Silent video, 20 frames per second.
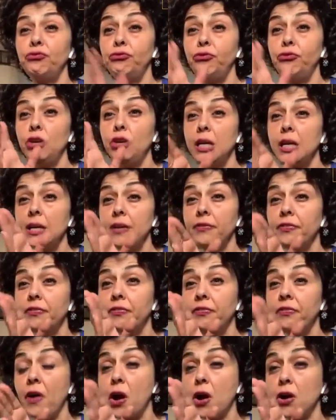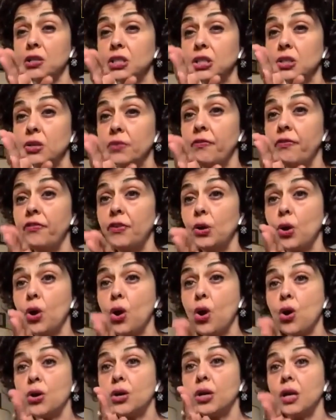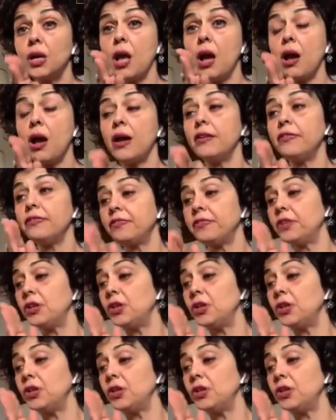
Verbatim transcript: really fast and full-on life,